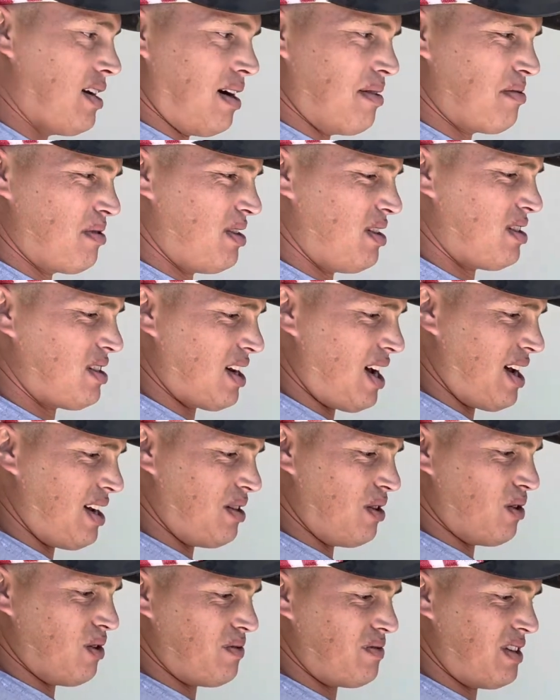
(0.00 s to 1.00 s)
I want to sign
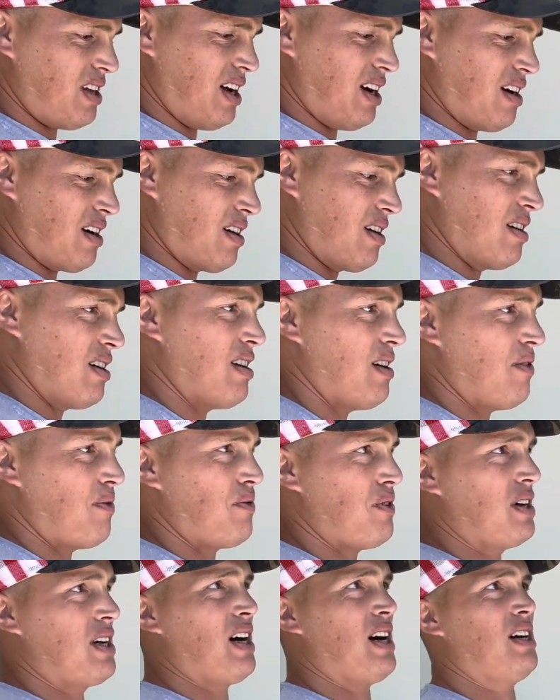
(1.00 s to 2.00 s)
off there. If
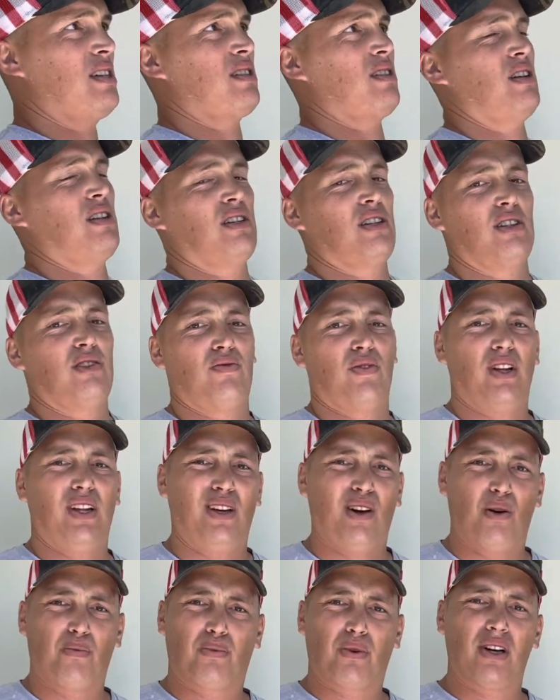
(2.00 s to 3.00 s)
you guys like this
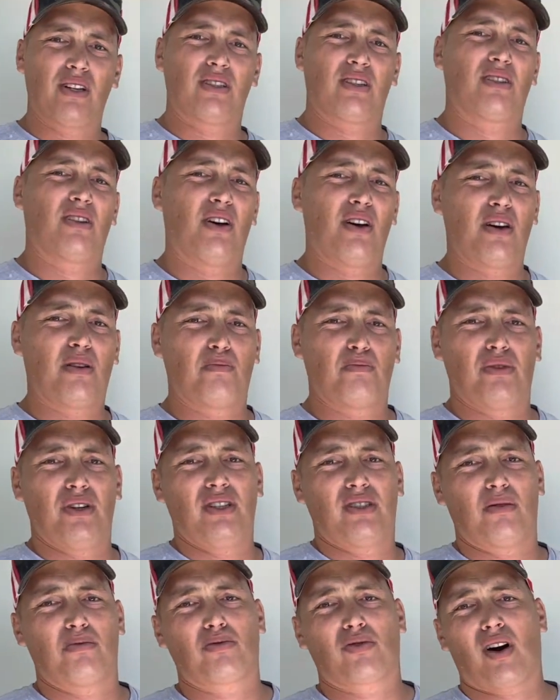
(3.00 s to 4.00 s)
video, press like. Please
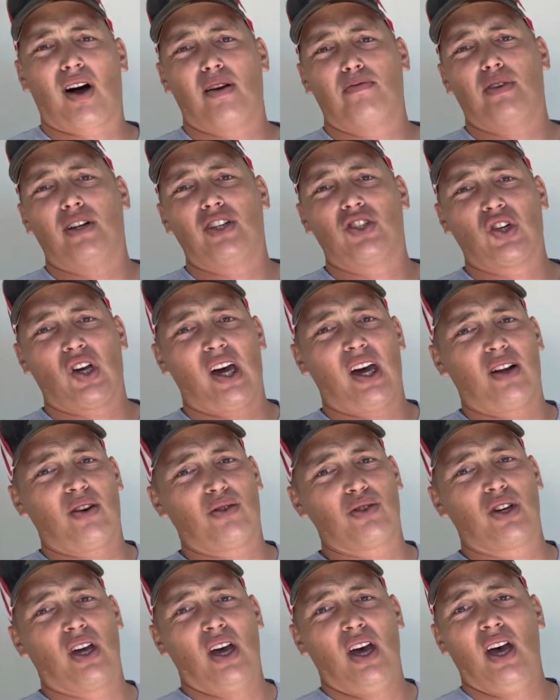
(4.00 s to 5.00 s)
subscribe to the
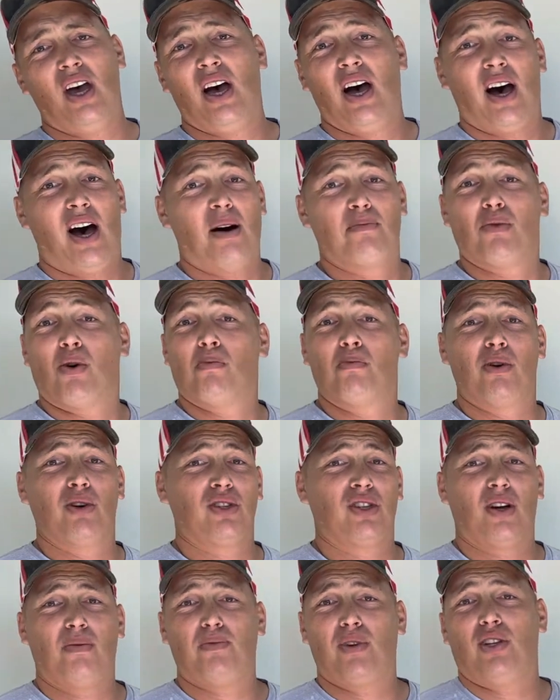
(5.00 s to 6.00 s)
channels. I'm
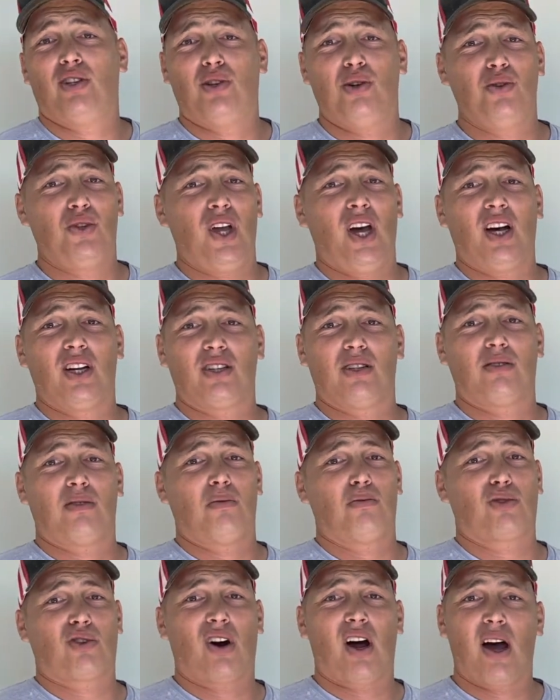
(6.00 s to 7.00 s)
almost up to 2,000
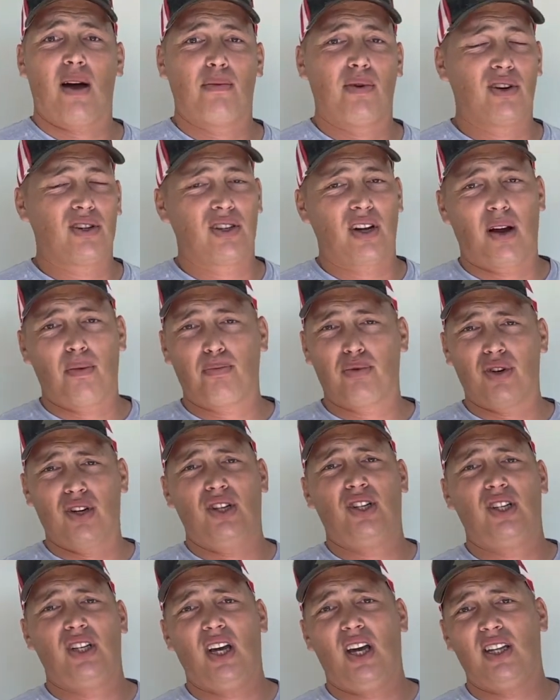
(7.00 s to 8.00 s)
subscribers. I
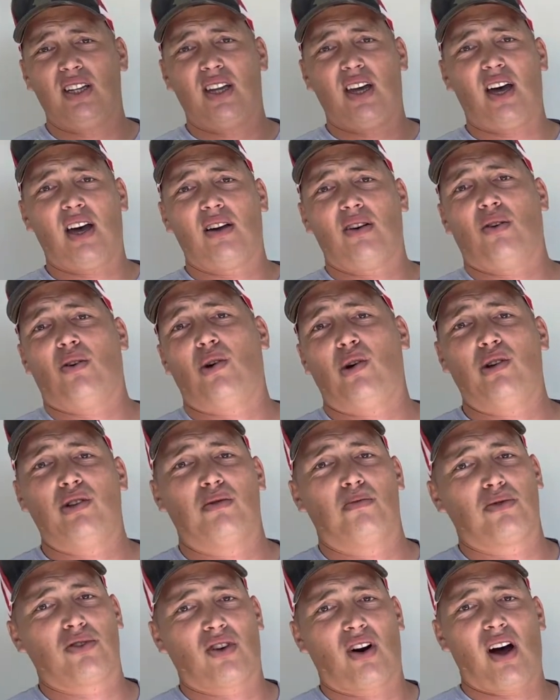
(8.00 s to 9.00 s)
appreciate that, all the
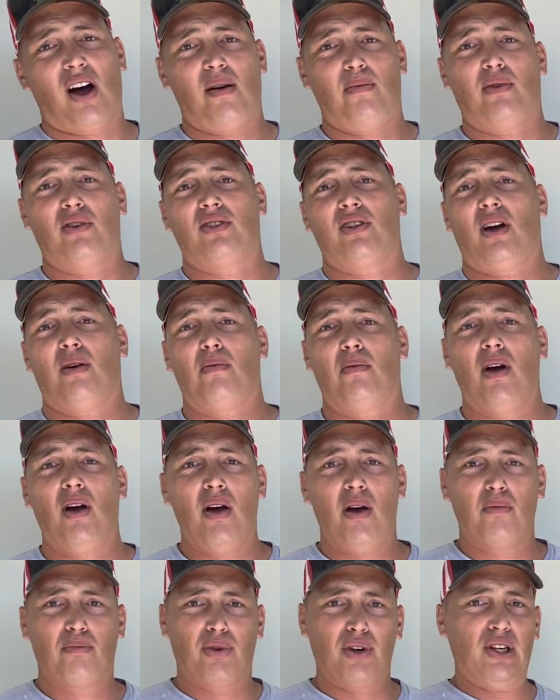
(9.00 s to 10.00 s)
subscribers. I
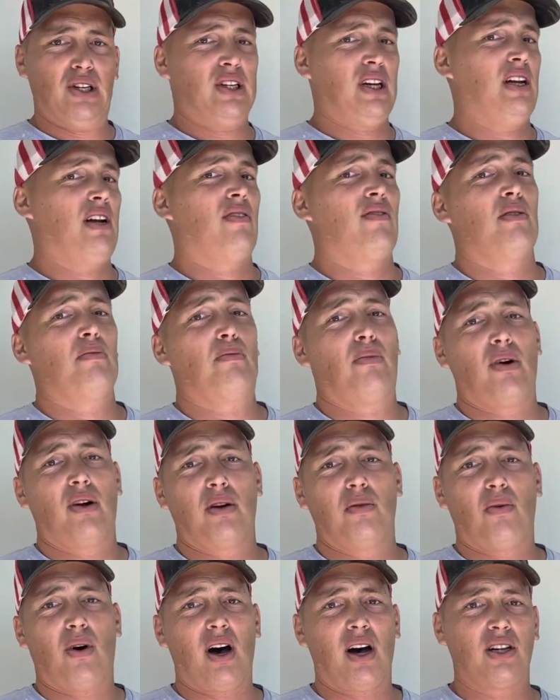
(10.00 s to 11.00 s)
appreciate everybody
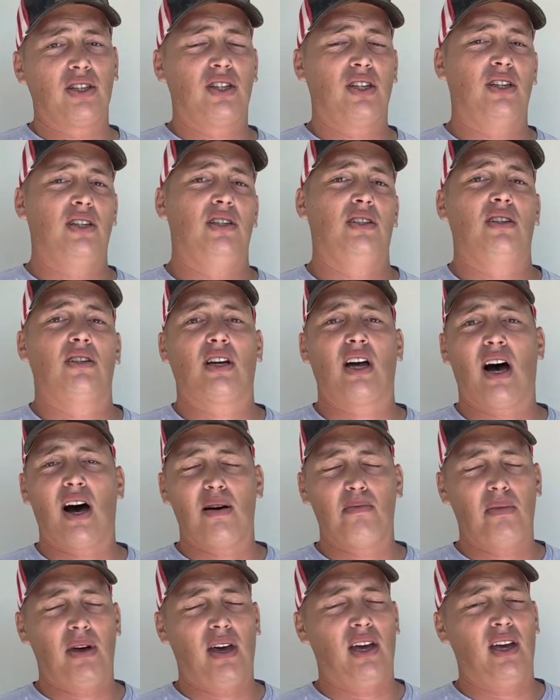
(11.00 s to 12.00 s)
watching,
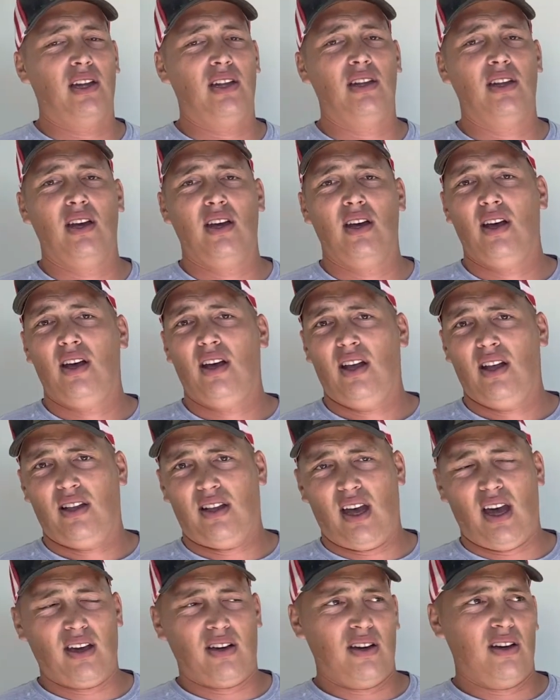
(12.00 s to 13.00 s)
commenting.
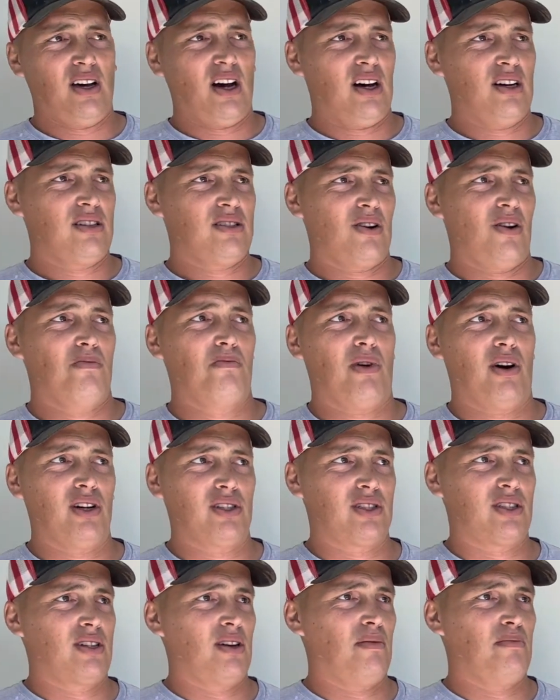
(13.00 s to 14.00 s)
Thank you guys so
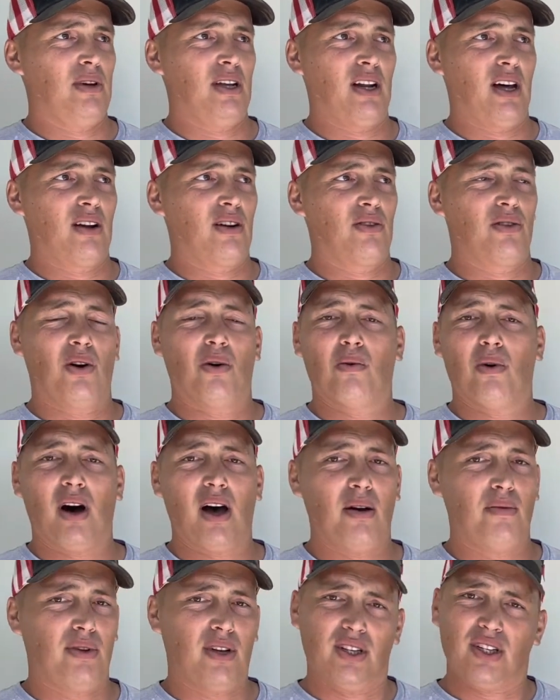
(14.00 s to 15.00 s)
much. I mean, I don't know why,
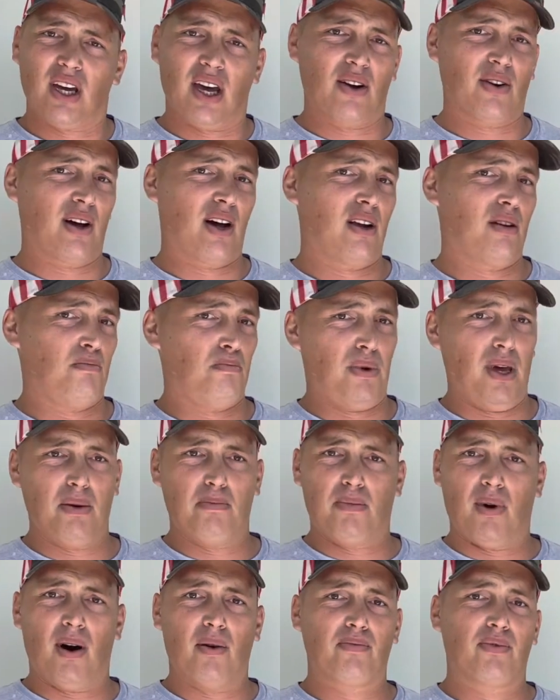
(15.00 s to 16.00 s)
but the channel got a big
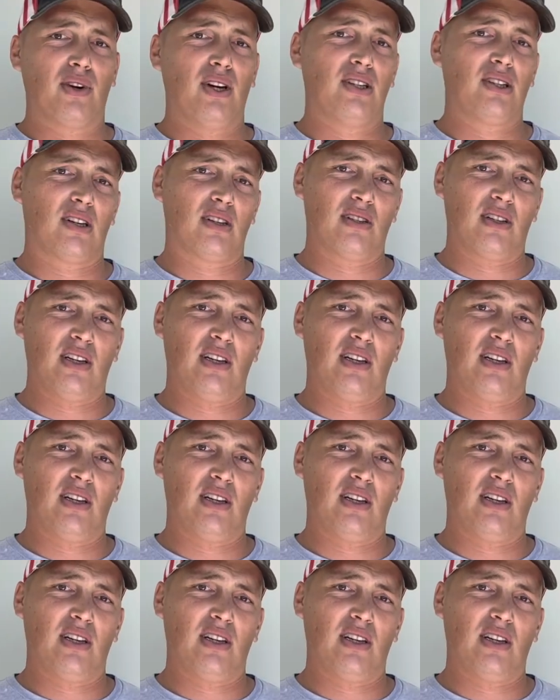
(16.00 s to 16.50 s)
bump recently,